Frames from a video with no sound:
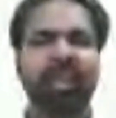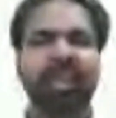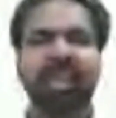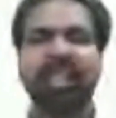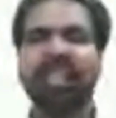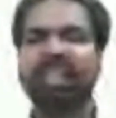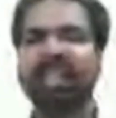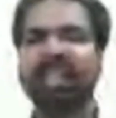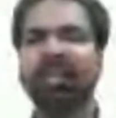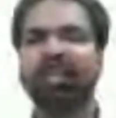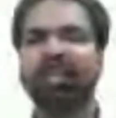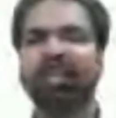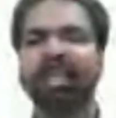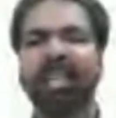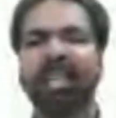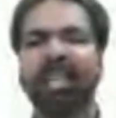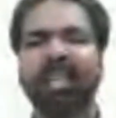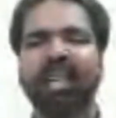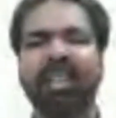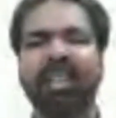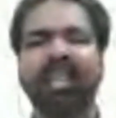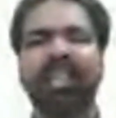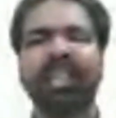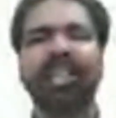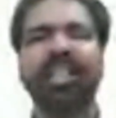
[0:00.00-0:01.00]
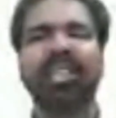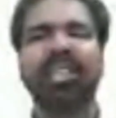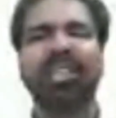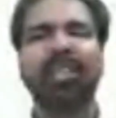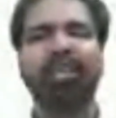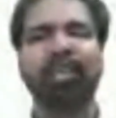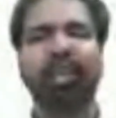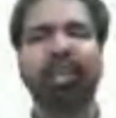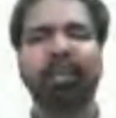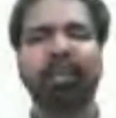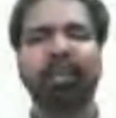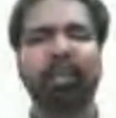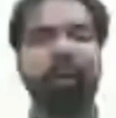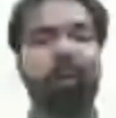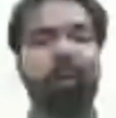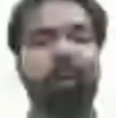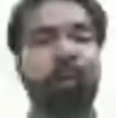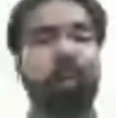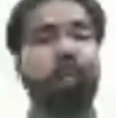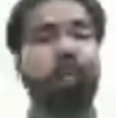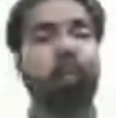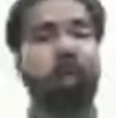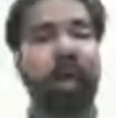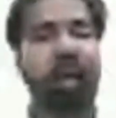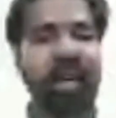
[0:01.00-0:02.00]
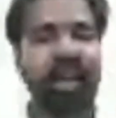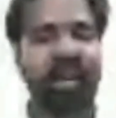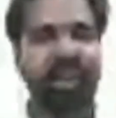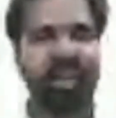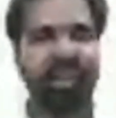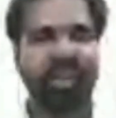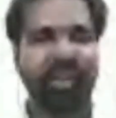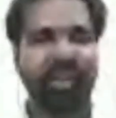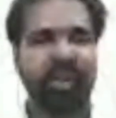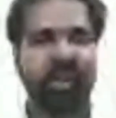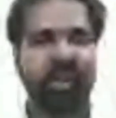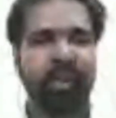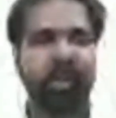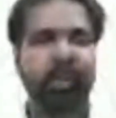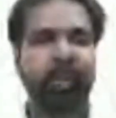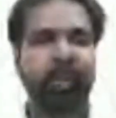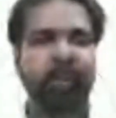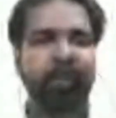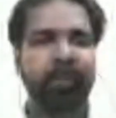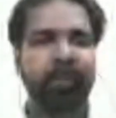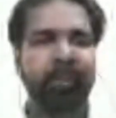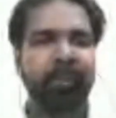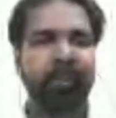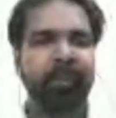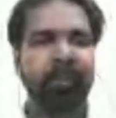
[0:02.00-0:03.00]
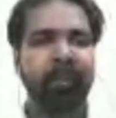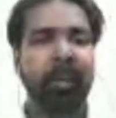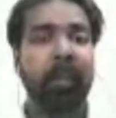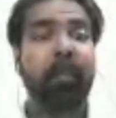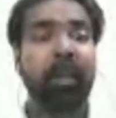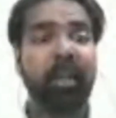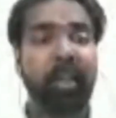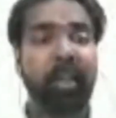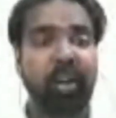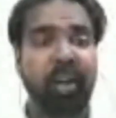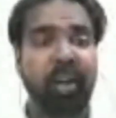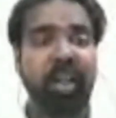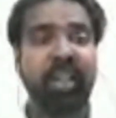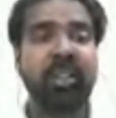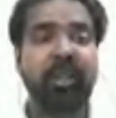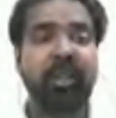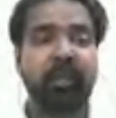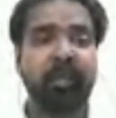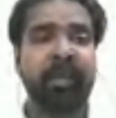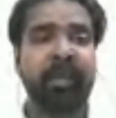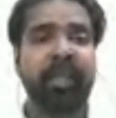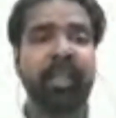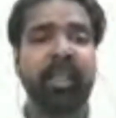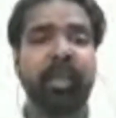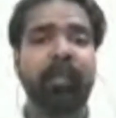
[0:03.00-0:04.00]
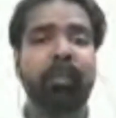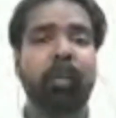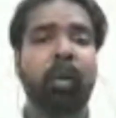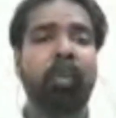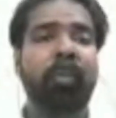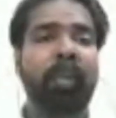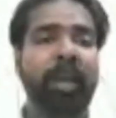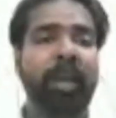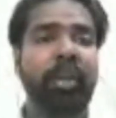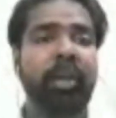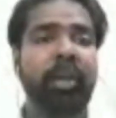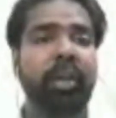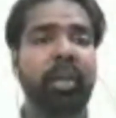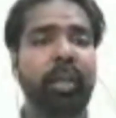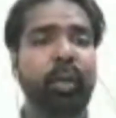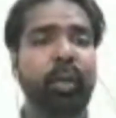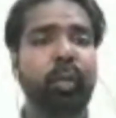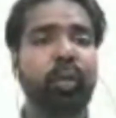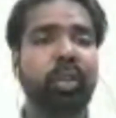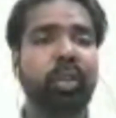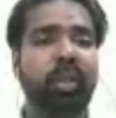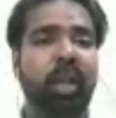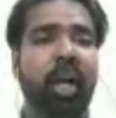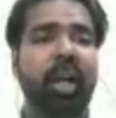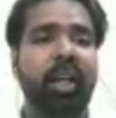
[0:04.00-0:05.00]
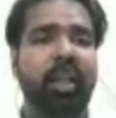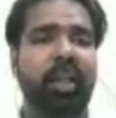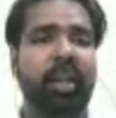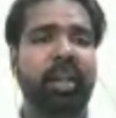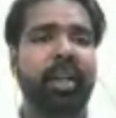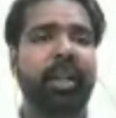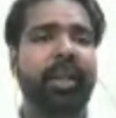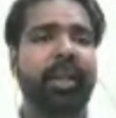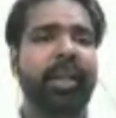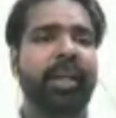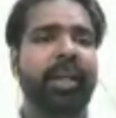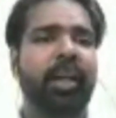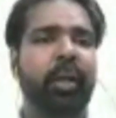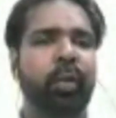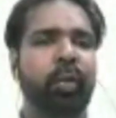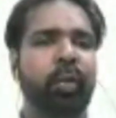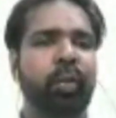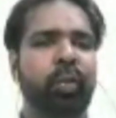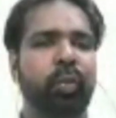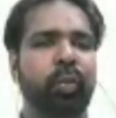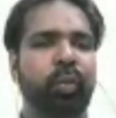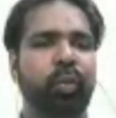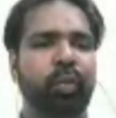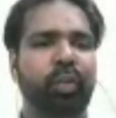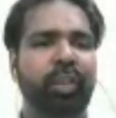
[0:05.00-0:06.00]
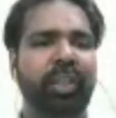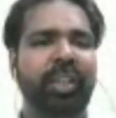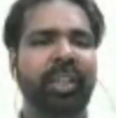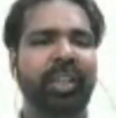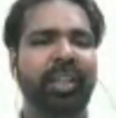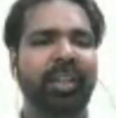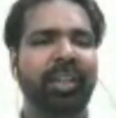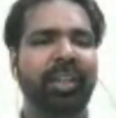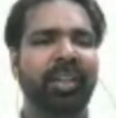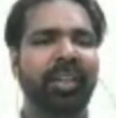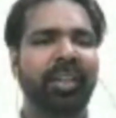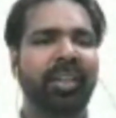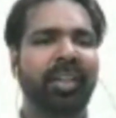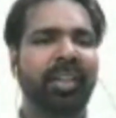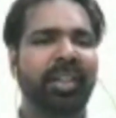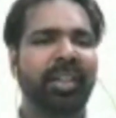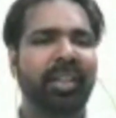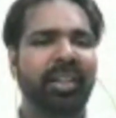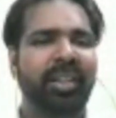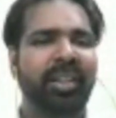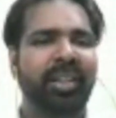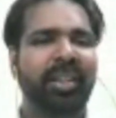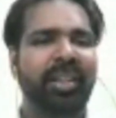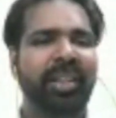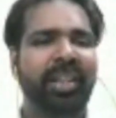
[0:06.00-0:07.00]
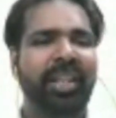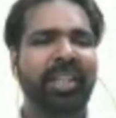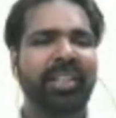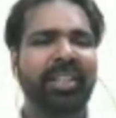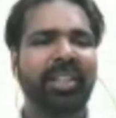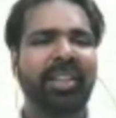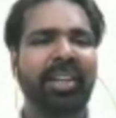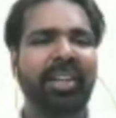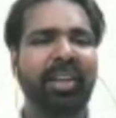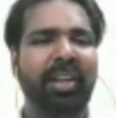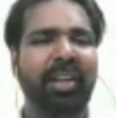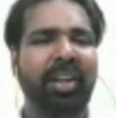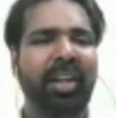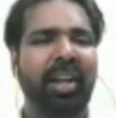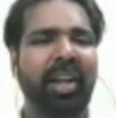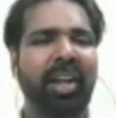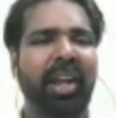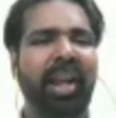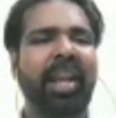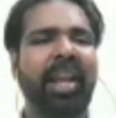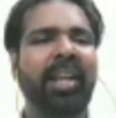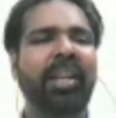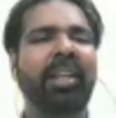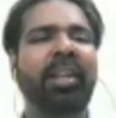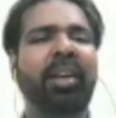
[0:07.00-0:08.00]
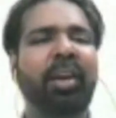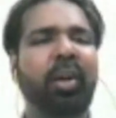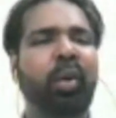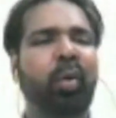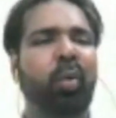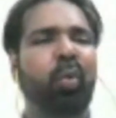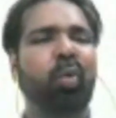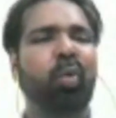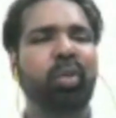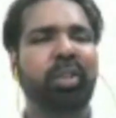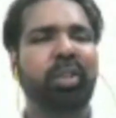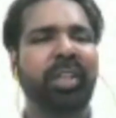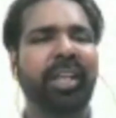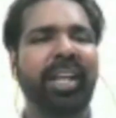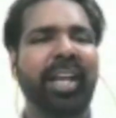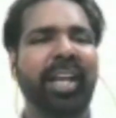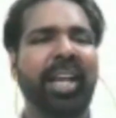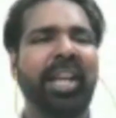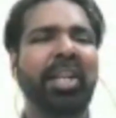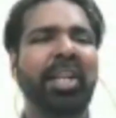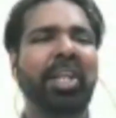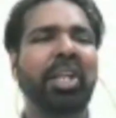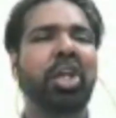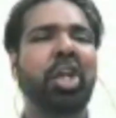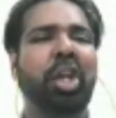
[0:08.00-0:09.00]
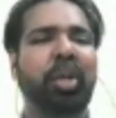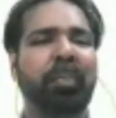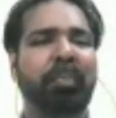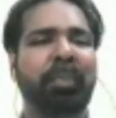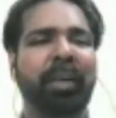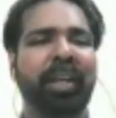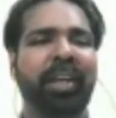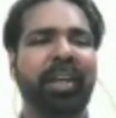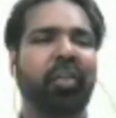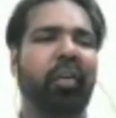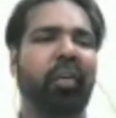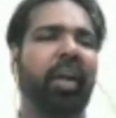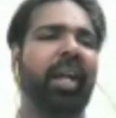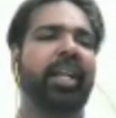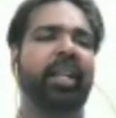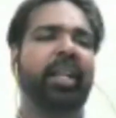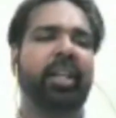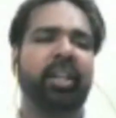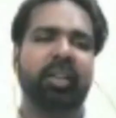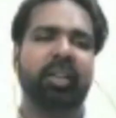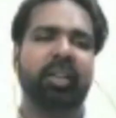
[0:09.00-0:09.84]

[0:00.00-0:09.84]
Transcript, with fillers: Something that these people would wonder. But trust me, the moment you start reading Arun Joshi, he's an engrossing, engripping writer.